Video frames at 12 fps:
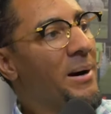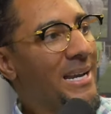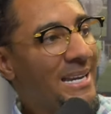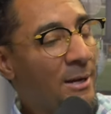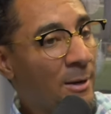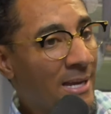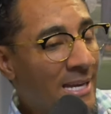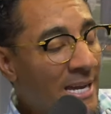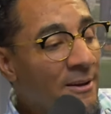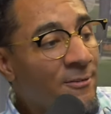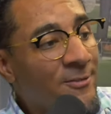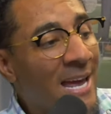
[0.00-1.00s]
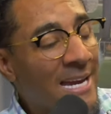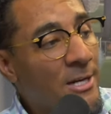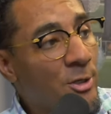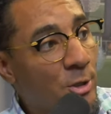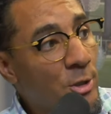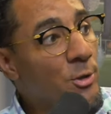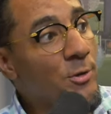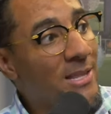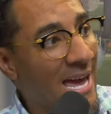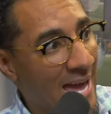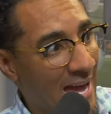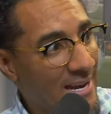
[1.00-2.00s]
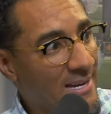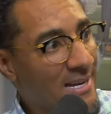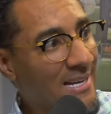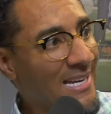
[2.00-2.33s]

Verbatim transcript: but if they do that,